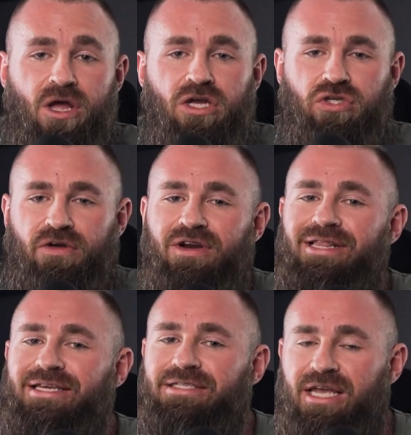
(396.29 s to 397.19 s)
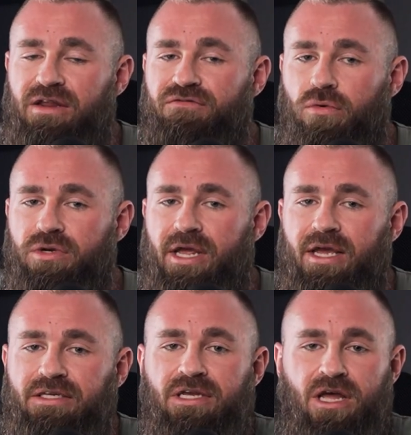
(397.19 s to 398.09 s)
So give it at least 10 full
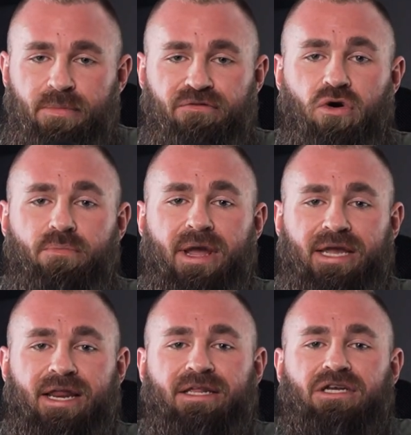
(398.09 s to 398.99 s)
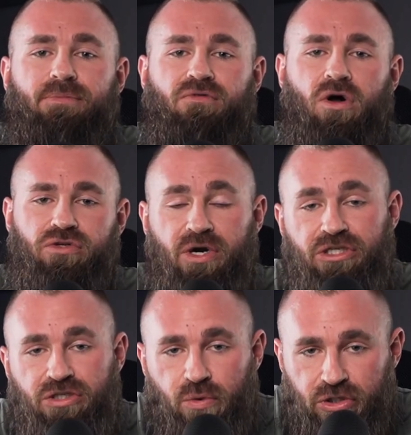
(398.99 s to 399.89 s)
days before making any type of
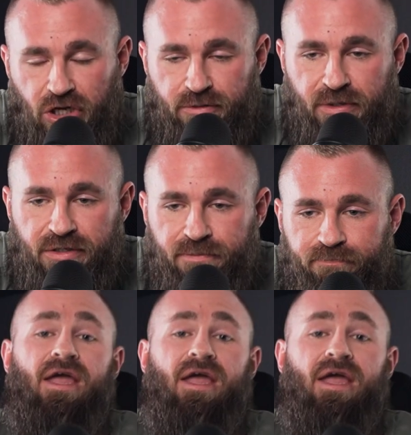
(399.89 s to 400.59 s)
alterations or adjustments.